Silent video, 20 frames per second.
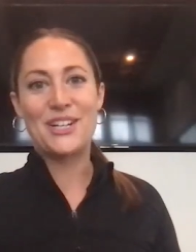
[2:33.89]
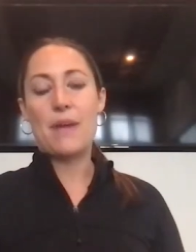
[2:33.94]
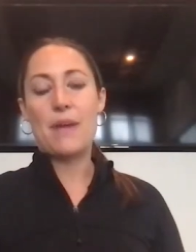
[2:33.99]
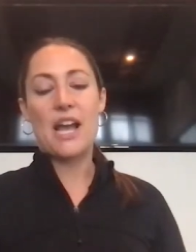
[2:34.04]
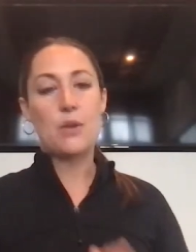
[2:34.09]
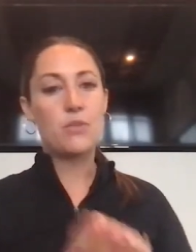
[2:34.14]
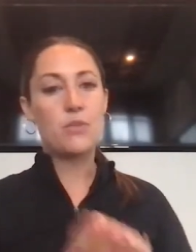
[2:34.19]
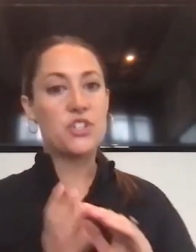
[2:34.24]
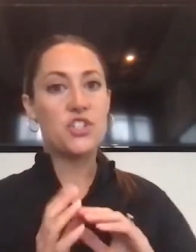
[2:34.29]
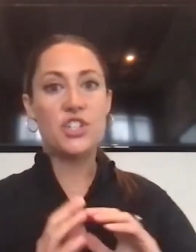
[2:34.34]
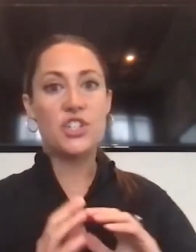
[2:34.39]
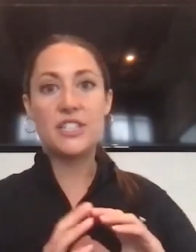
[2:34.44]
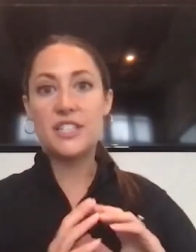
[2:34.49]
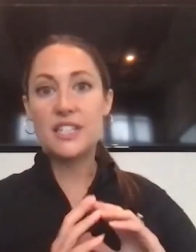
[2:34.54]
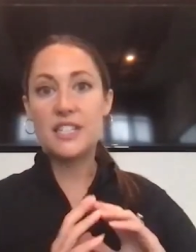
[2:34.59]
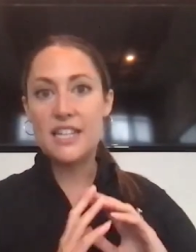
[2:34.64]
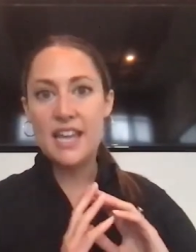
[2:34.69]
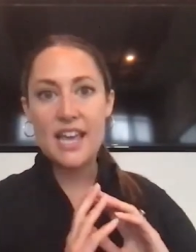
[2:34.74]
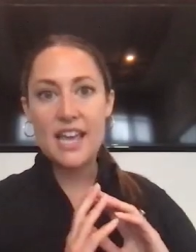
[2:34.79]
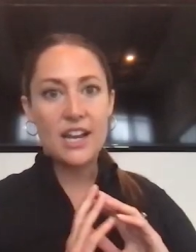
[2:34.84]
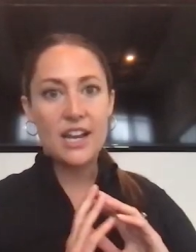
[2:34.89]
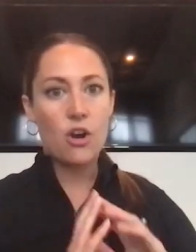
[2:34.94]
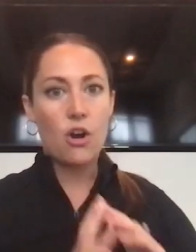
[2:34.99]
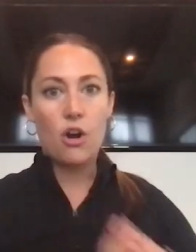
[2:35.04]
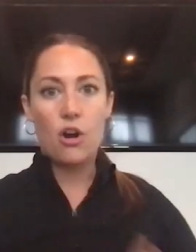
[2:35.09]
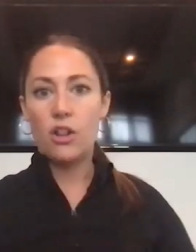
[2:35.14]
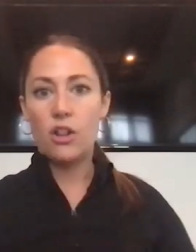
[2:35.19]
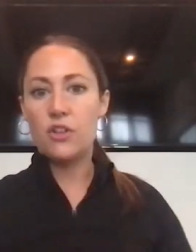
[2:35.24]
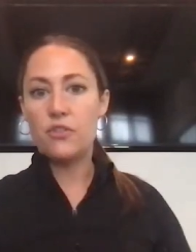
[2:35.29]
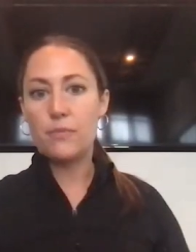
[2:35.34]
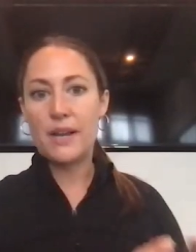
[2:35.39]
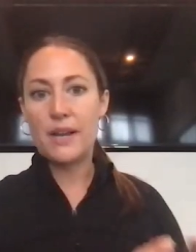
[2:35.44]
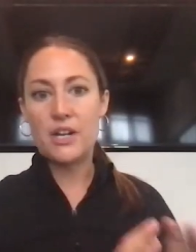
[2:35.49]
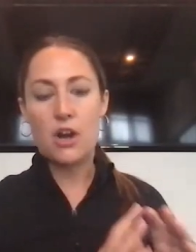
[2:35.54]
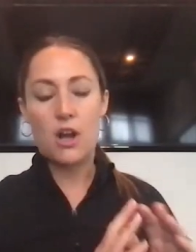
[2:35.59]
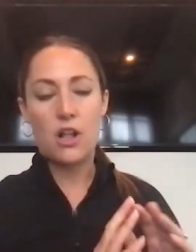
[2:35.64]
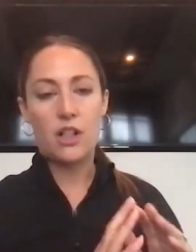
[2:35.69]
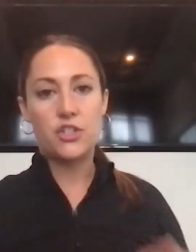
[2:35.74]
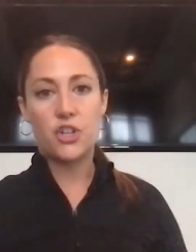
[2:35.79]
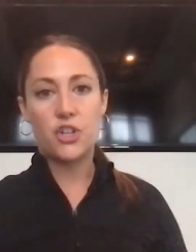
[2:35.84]
I was just getting all of my
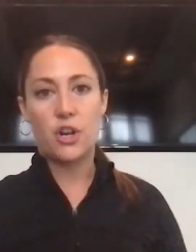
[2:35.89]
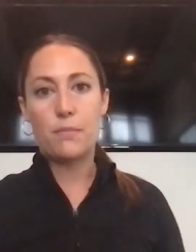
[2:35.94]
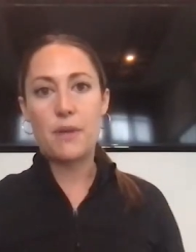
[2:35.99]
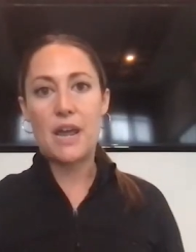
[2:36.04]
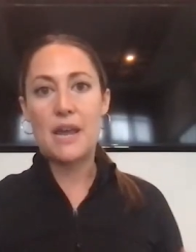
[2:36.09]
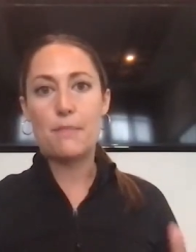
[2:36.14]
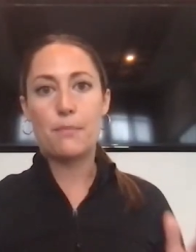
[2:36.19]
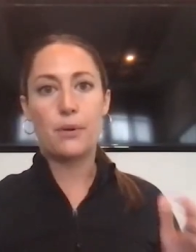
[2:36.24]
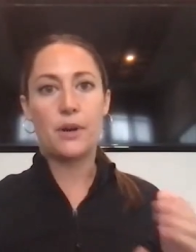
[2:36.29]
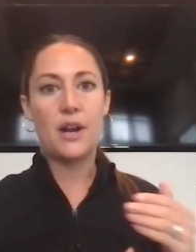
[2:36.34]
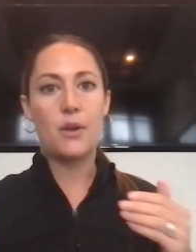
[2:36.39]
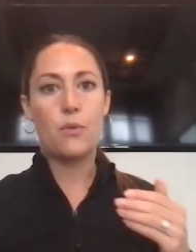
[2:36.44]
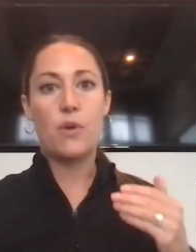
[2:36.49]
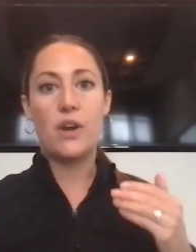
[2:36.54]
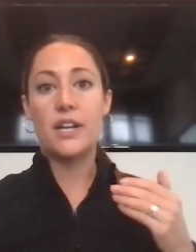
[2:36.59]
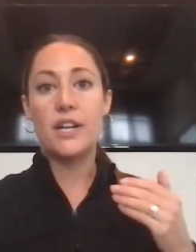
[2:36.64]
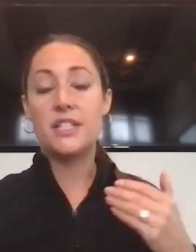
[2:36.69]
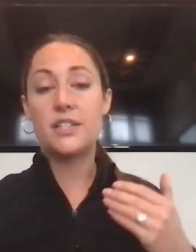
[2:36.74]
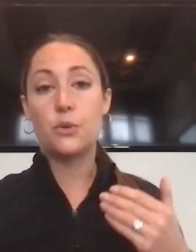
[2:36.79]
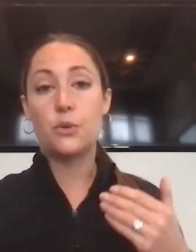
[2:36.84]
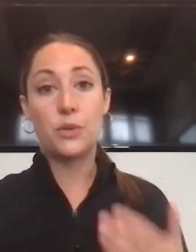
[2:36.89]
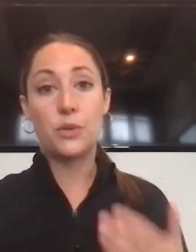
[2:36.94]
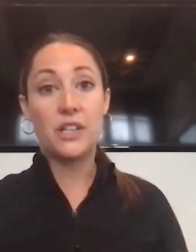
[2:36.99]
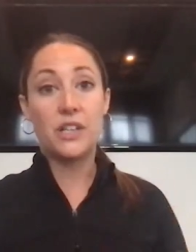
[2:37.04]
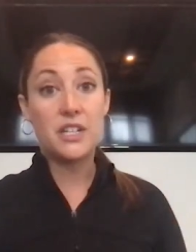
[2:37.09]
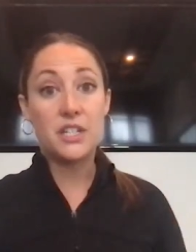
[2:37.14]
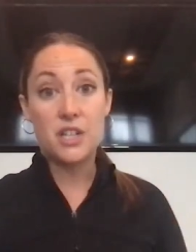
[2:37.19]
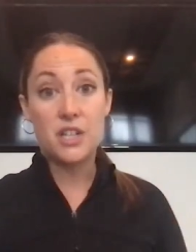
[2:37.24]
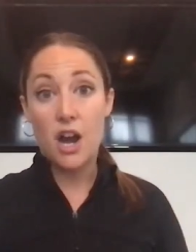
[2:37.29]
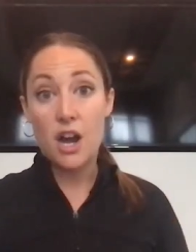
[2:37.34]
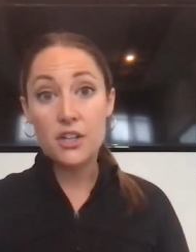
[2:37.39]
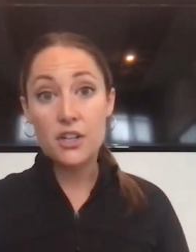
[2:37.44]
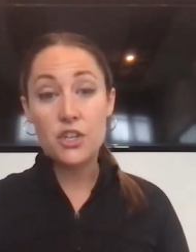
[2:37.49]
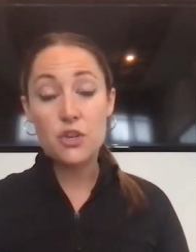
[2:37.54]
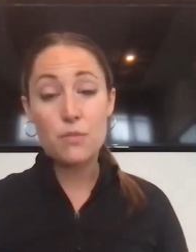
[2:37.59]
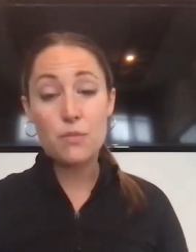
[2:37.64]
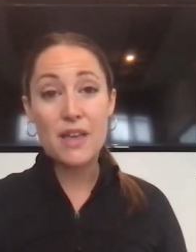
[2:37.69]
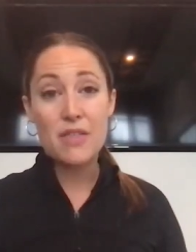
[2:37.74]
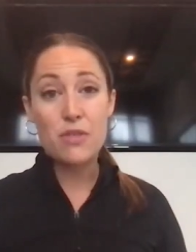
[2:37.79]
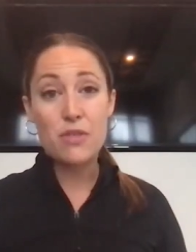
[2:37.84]
knowledge on paper. I wanted to really
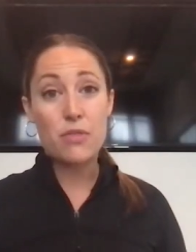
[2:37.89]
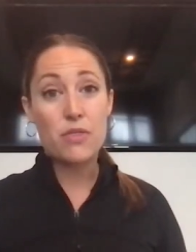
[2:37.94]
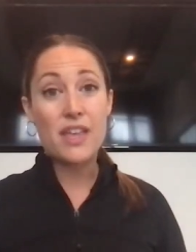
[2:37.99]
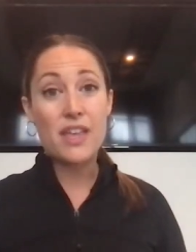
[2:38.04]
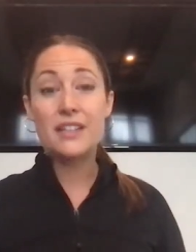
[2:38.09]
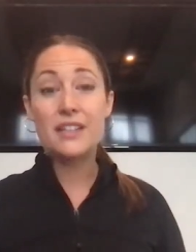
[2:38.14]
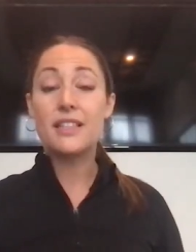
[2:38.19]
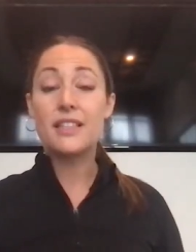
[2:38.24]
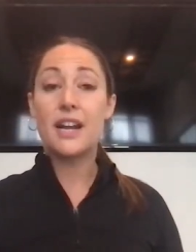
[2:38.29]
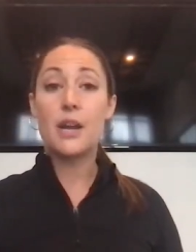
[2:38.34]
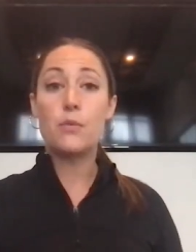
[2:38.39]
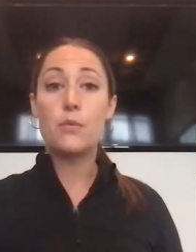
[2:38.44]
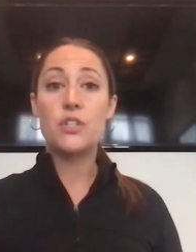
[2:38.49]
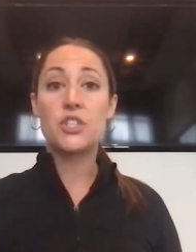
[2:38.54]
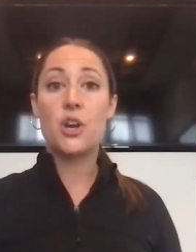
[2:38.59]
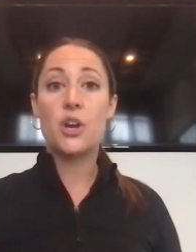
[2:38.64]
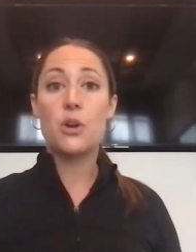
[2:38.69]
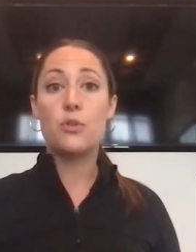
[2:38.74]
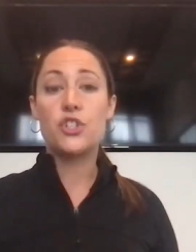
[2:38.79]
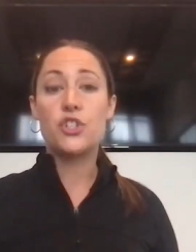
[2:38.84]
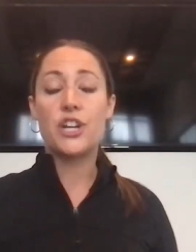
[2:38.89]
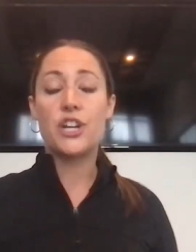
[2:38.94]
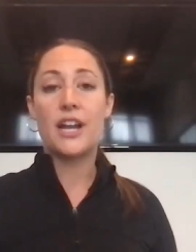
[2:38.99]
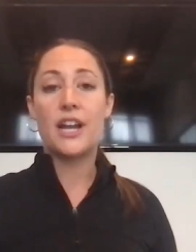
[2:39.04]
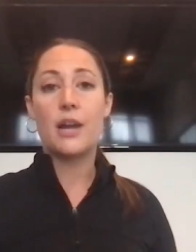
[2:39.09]
document the things that I was coaching.